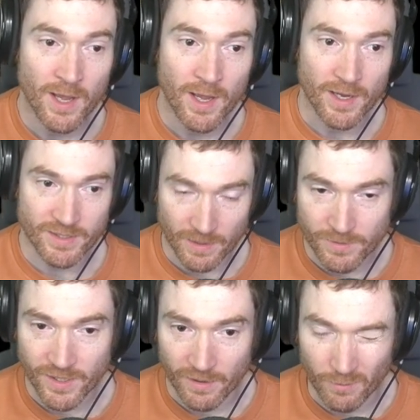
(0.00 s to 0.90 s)
a
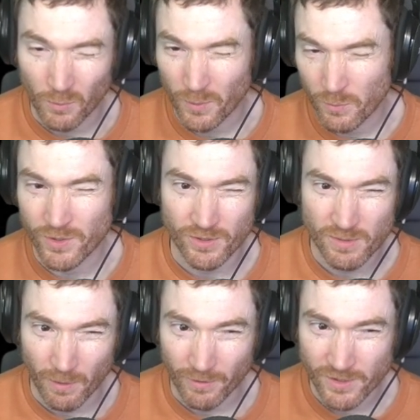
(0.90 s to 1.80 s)
subset of the wizard
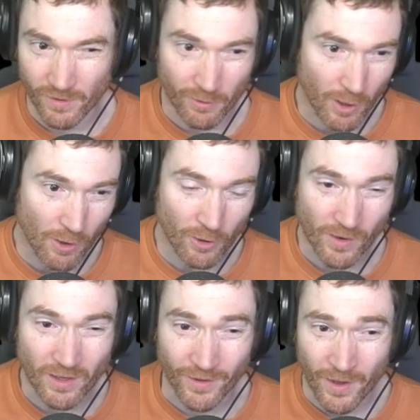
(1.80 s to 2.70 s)
spell list, if I recall
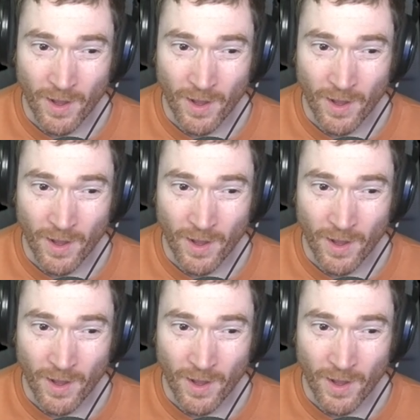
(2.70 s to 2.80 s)
correctly,